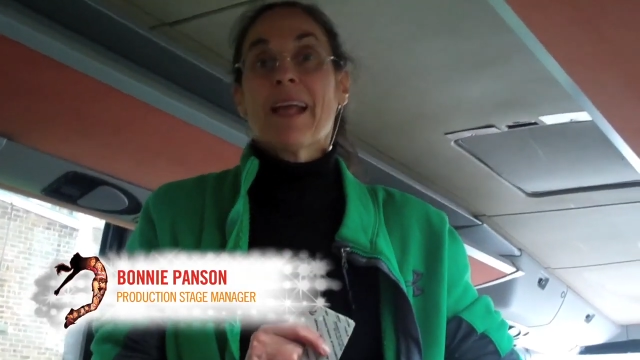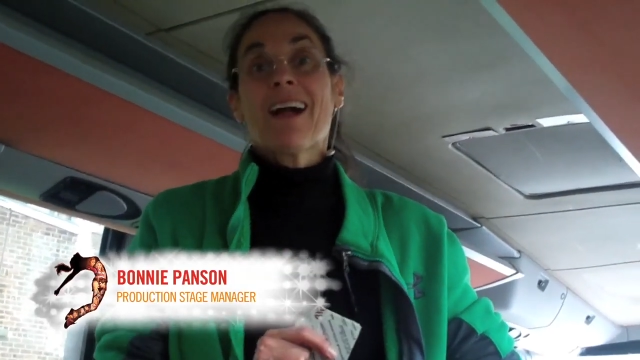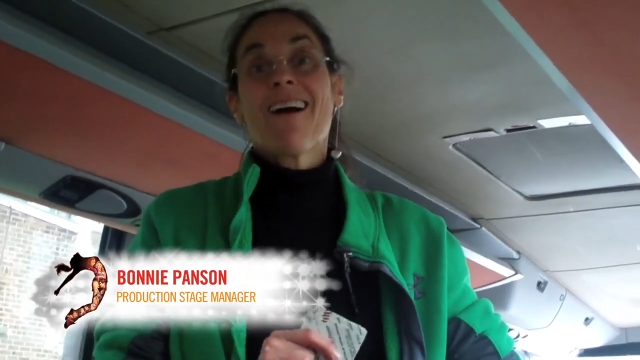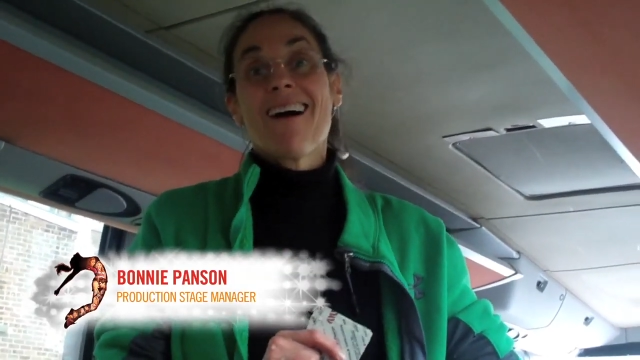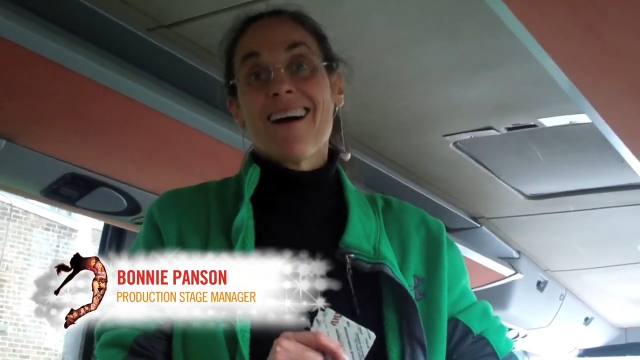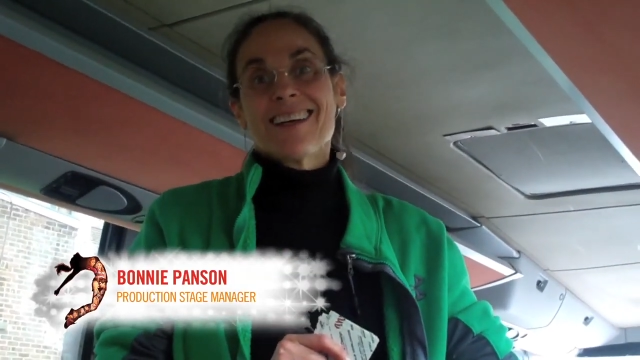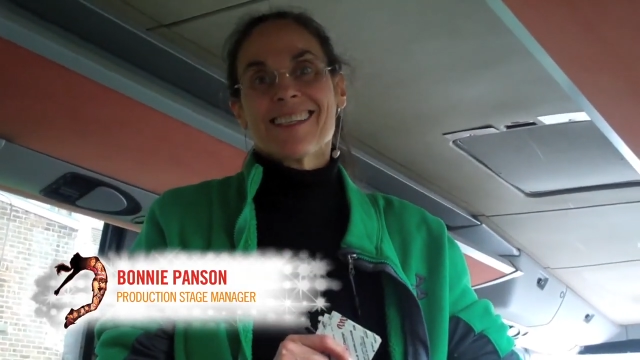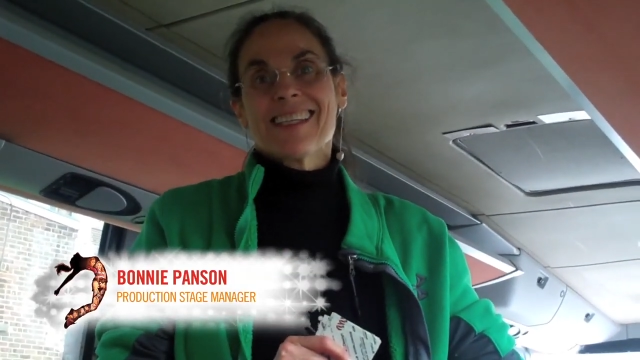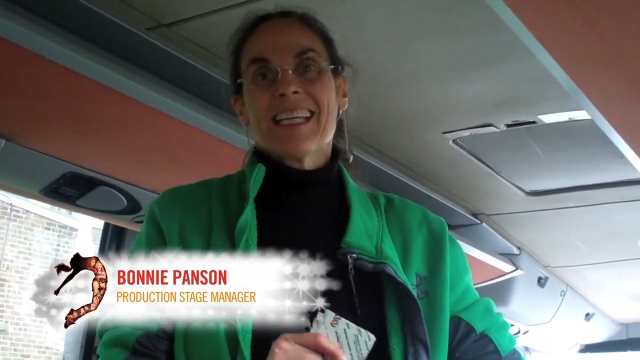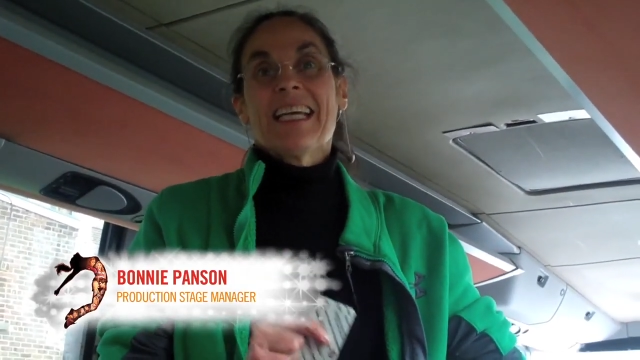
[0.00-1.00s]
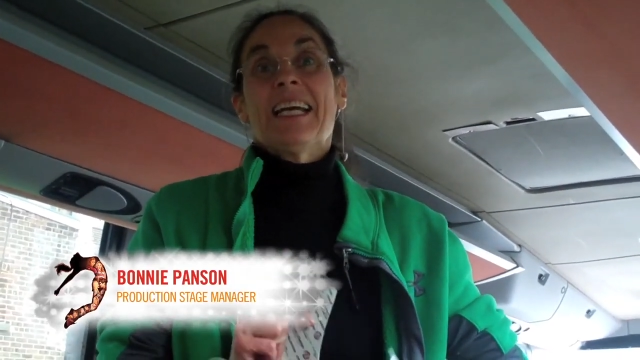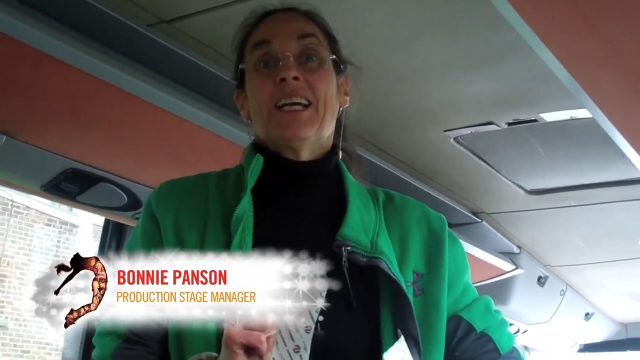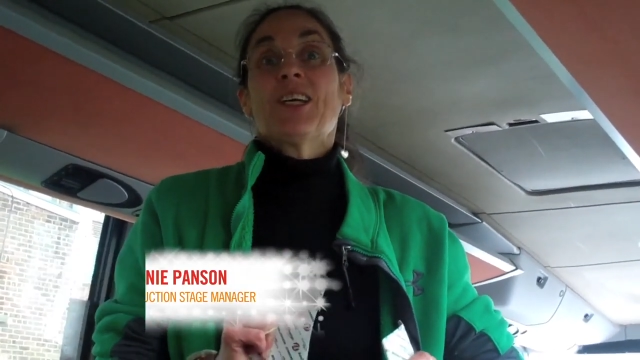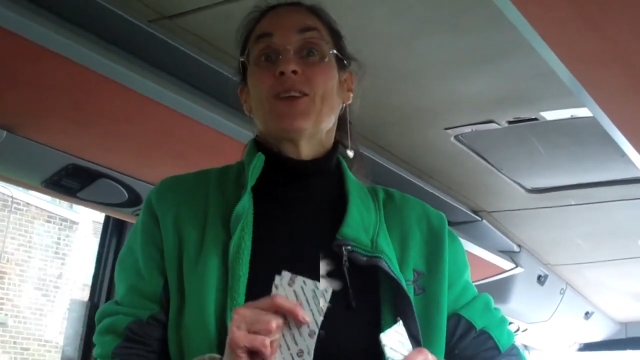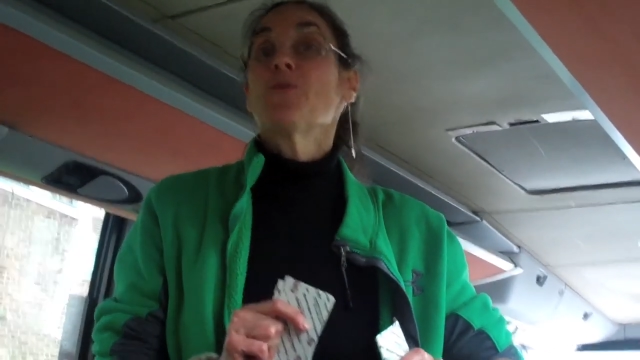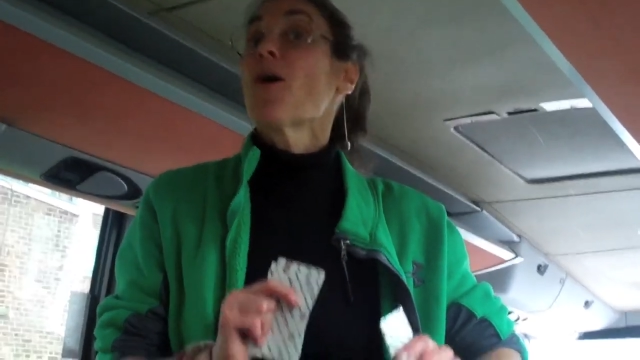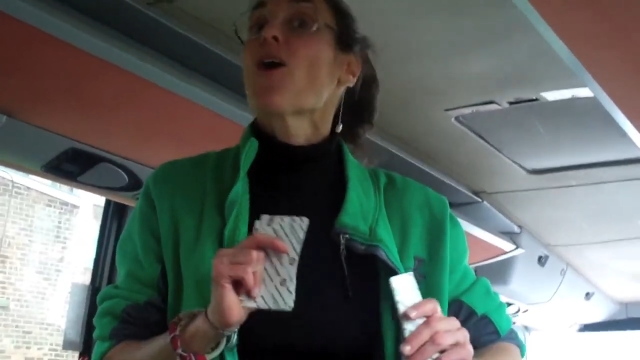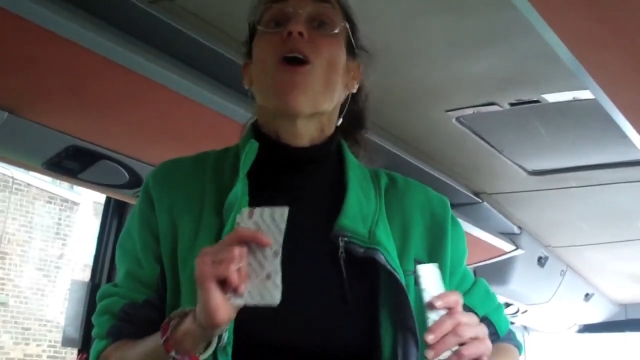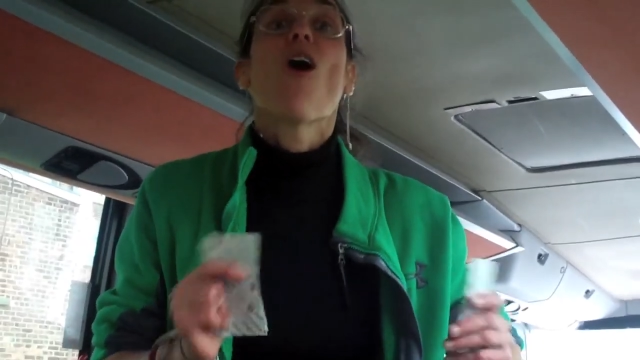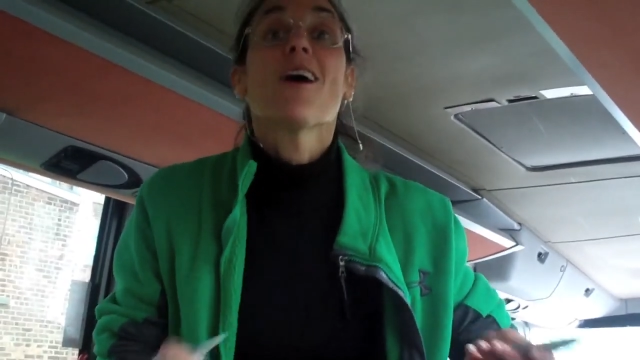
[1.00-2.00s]
because you were
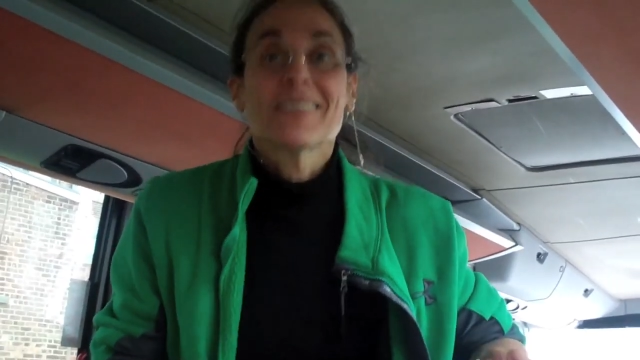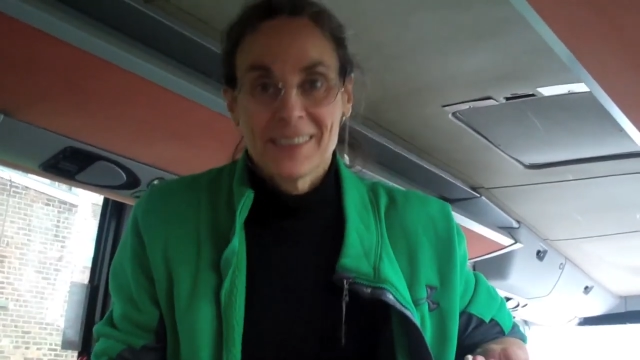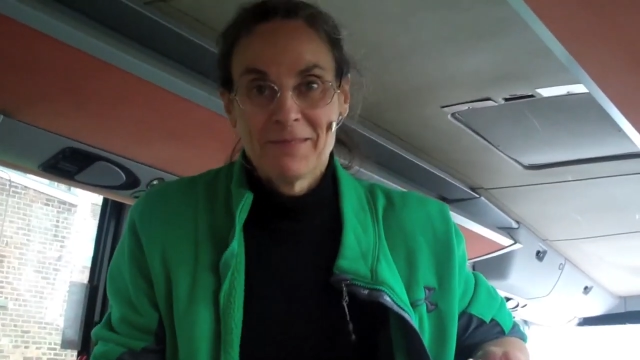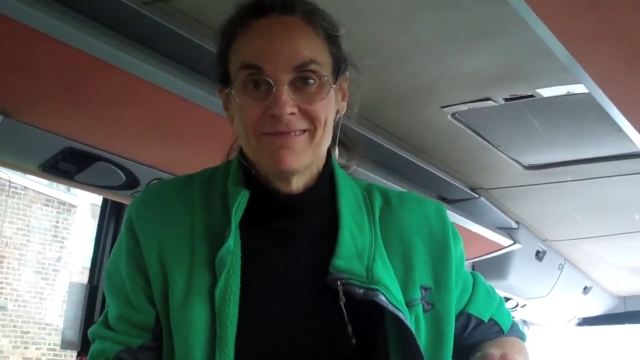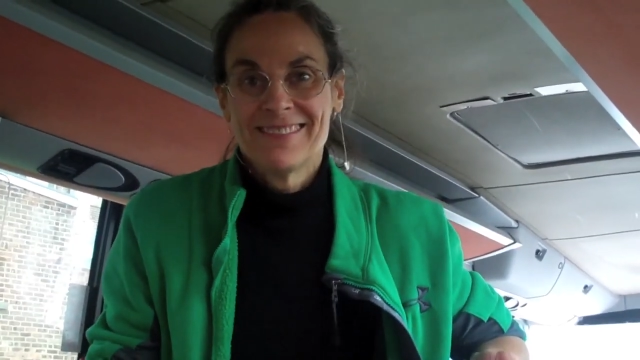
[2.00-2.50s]
awesome.